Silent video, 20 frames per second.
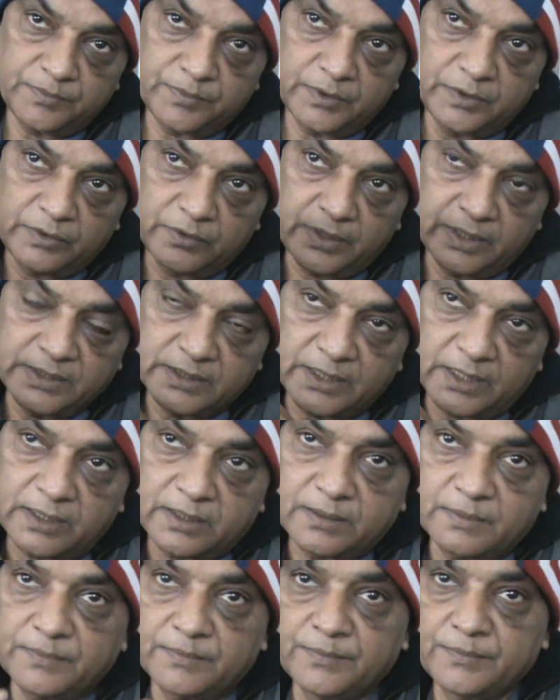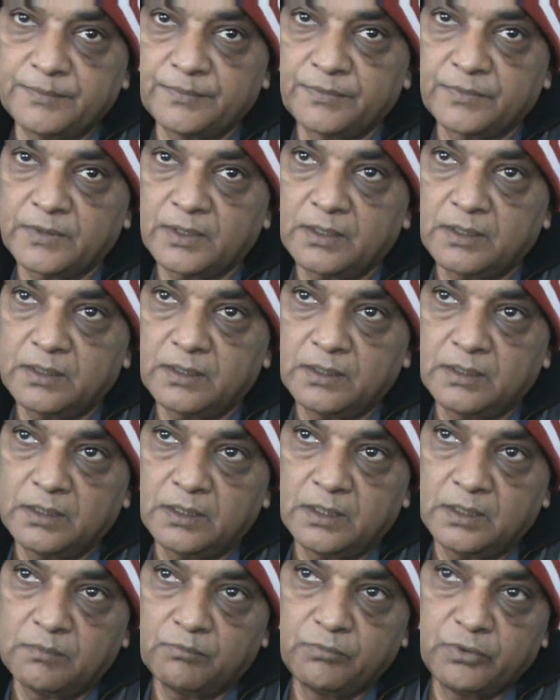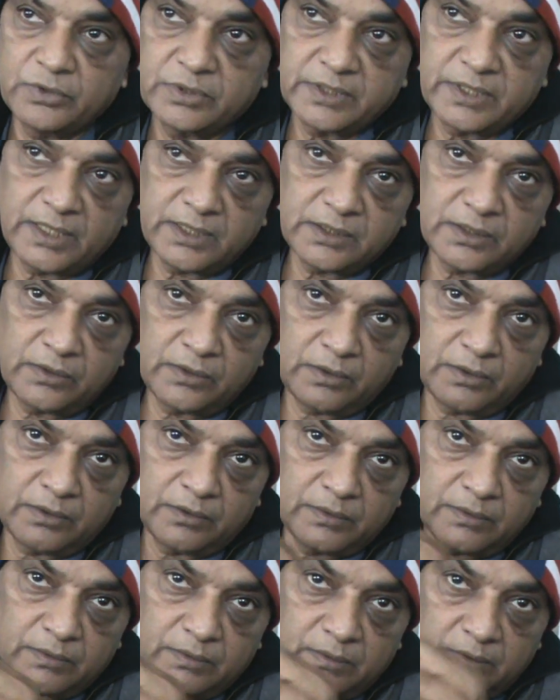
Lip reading: you can check. Bush says, you know,